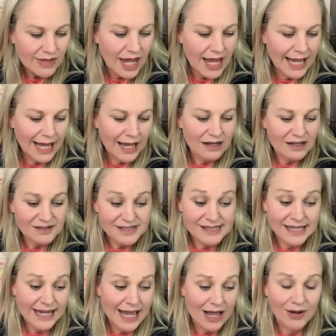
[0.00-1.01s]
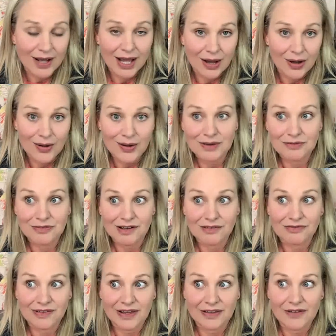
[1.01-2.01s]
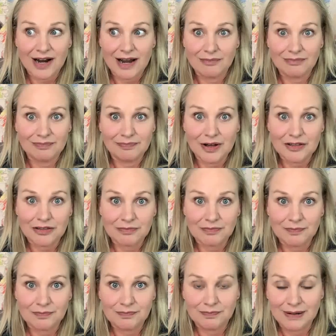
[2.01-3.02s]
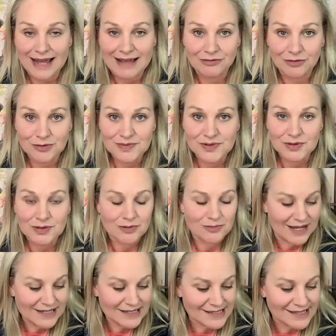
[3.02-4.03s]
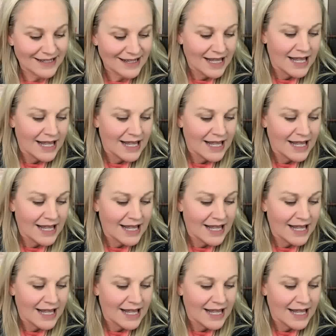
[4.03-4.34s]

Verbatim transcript: Uh, I'll see how I go if I can figure out both platforms all at once.